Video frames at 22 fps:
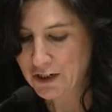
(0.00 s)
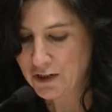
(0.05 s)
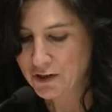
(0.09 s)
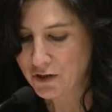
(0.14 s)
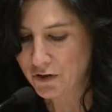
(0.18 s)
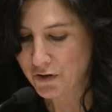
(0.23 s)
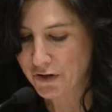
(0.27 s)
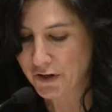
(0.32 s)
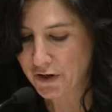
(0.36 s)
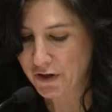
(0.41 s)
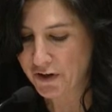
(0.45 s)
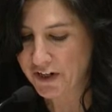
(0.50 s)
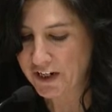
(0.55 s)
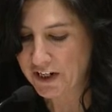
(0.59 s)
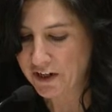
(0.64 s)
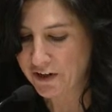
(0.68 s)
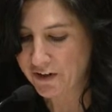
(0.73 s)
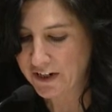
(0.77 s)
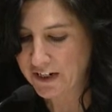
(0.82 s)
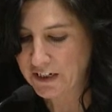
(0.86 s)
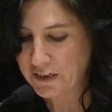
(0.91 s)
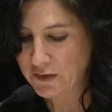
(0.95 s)
During our
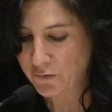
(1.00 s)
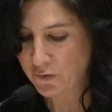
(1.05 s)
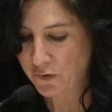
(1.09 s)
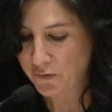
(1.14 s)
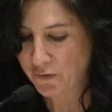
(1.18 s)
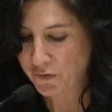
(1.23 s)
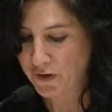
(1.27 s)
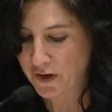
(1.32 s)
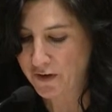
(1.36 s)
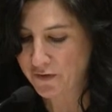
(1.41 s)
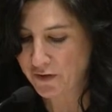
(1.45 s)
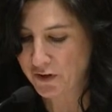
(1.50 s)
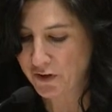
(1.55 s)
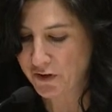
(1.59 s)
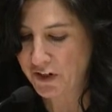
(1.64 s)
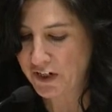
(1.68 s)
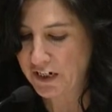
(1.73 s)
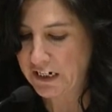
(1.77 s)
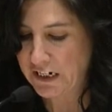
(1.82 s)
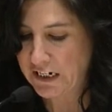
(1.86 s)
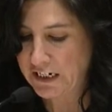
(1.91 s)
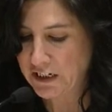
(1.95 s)
hearings for Forever
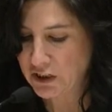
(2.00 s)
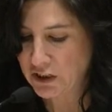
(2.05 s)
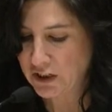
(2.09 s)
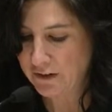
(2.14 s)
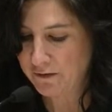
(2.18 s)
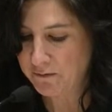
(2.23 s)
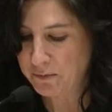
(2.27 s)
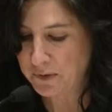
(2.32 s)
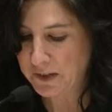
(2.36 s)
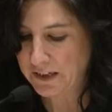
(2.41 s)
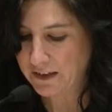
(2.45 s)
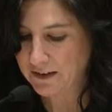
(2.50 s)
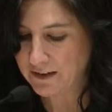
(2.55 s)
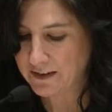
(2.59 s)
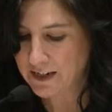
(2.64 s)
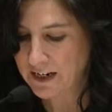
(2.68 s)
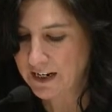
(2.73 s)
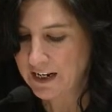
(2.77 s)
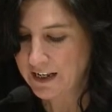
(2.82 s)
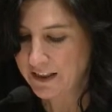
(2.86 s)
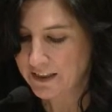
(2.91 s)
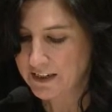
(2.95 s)
Green Initiative
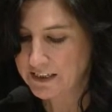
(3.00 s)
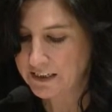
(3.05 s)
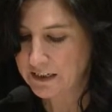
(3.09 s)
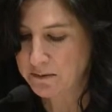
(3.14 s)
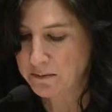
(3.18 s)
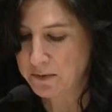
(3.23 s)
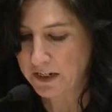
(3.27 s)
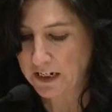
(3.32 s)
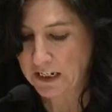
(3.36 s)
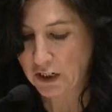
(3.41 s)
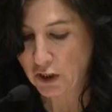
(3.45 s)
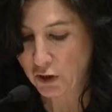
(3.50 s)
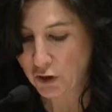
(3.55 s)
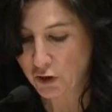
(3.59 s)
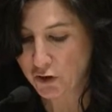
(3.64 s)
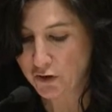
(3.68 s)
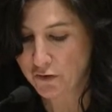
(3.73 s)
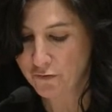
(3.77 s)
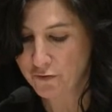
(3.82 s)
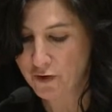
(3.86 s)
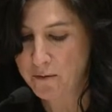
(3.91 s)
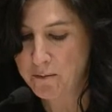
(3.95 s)
bills, this committee
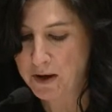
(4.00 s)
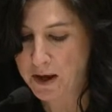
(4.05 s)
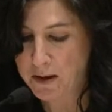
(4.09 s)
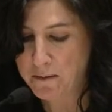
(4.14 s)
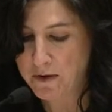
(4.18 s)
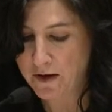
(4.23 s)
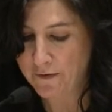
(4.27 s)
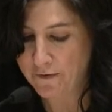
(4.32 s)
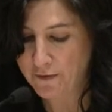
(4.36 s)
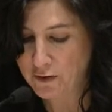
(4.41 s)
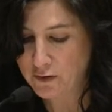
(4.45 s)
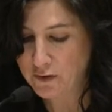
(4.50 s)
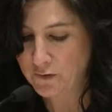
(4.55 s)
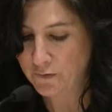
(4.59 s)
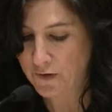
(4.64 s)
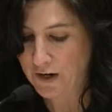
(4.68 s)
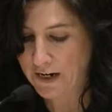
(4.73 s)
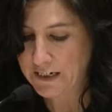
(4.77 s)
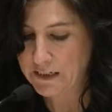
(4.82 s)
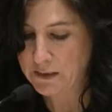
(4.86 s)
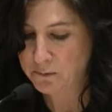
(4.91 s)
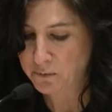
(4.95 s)
heard from MFU's
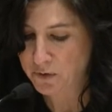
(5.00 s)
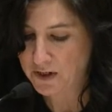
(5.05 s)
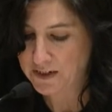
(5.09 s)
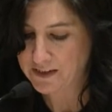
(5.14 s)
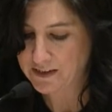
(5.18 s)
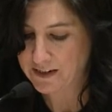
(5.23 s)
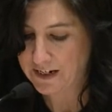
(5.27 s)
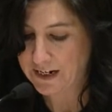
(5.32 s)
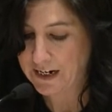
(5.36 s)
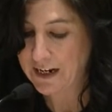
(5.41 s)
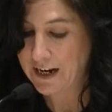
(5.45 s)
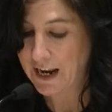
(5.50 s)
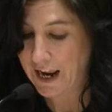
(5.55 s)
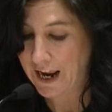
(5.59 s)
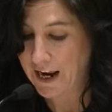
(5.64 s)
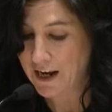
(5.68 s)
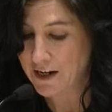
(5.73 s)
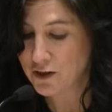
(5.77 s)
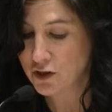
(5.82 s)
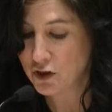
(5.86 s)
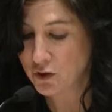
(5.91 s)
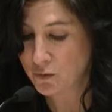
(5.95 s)
Vice President
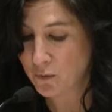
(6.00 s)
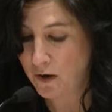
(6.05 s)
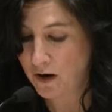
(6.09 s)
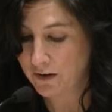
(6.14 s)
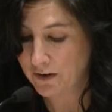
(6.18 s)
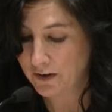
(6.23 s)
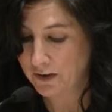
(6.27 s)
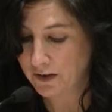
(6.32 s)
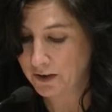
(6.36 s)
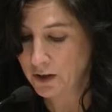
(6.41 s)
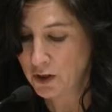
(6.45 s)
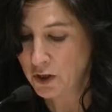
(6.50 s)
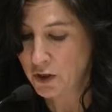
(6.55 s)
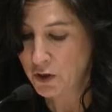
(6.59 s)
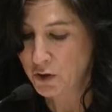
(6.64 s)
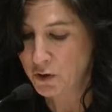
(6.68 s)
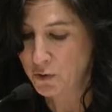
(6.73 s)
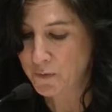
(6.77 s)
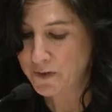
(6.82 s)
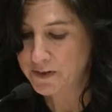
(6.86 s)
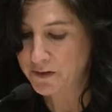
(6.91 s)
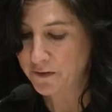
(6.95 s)
Ann Schwagel,
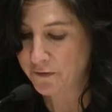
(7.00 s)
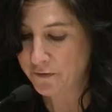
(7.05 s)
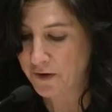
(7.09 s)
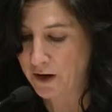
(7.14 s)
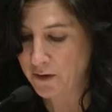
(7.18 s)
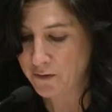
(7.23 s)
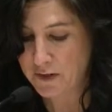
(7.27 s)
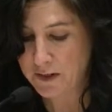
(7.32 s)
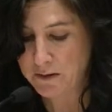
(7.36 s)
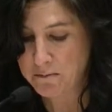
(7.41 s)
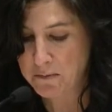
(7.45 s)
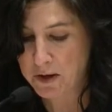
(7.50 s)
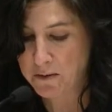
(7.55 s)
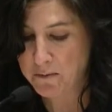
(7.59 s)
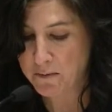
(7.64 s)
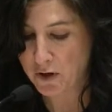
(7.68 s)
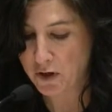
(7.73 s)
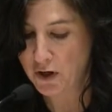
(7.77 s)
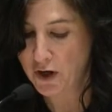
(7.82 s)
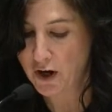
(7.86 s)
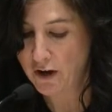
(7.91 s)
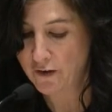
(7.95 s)
who was a founding
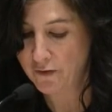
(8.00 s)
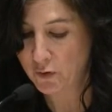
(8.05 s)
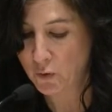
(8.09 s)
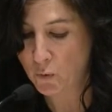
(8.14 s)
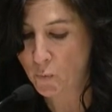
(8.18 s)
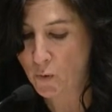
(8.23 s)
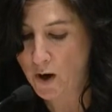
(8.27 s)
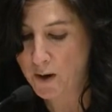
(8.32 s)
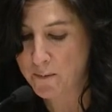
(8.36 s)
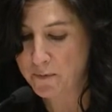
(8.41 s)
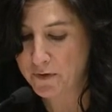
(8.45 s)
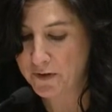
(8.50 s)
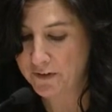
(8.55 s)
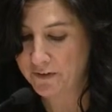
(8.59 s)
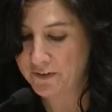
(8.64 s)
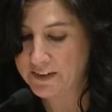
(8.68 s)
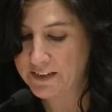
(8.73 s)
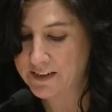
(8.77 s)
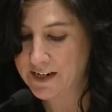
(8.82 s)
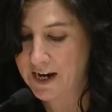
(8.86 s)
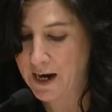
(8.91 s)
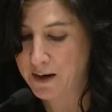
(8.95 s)
member of cooperative
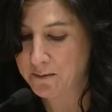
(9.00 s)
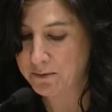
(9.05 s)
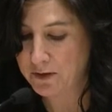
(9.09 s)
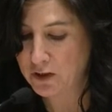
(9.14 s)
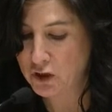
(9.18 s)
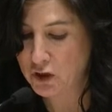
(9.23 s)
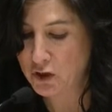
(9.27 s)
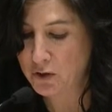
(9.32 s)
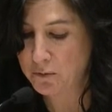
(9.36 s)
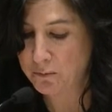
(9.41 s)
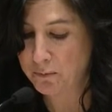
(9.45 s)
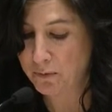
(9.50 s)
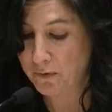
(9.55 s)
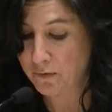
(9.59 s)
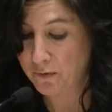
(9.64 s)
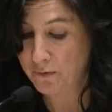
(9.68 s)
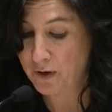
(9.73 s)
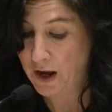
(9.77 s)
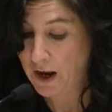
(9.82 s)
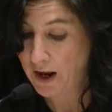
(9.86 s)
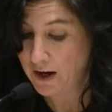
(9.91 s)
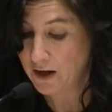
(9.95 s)
established
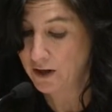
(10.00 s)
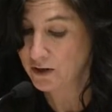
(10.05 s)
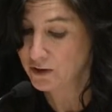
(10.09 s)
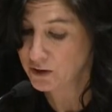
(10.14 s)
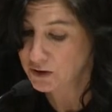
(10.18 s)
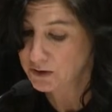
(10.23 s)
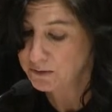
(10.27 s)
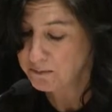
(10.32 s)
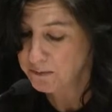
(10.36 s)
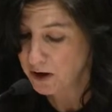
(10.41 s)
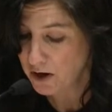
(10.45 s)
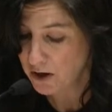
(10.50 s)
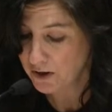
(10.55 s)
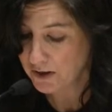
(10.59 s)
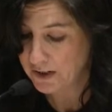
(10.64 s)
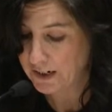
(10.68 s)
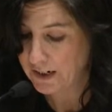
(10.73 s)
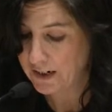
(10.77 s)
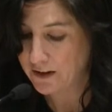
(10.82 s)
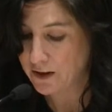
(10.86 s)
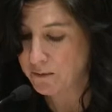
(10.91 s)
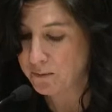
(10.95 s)
to
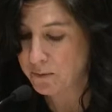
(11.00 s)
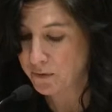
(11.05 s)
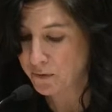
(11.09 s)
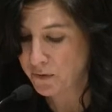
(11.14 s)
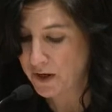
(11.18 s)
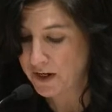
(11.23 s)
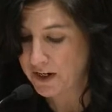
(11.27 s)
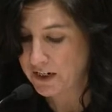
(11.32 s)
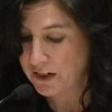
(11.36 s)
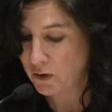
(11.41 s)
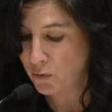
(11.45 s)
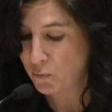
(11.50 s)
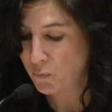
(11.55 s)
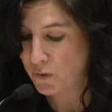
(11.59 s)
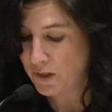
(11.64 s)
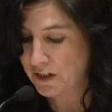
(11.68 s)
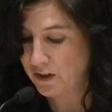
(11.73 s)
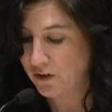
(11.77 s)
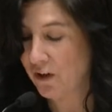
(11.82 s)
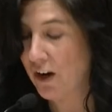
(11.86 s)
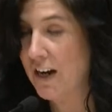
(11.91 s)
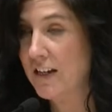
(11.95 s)
market the perennial
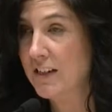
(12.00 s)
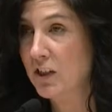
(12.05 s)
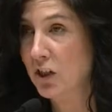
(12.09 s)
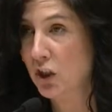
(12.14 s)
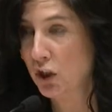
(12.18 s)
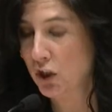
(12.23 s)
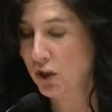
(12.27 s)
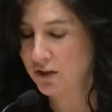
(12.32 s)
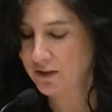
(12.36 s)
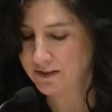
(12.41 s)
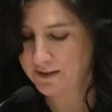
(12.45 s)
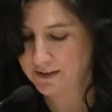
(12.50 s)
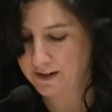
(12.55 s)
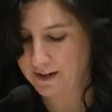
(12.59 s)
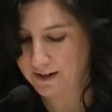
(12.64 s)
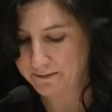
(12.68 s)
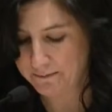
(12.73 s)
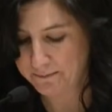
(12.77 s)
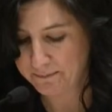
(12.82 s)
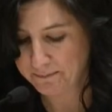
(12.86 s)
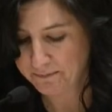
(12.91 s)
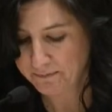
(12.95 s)
wheatgrass
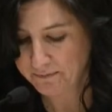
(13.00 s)
Kernza.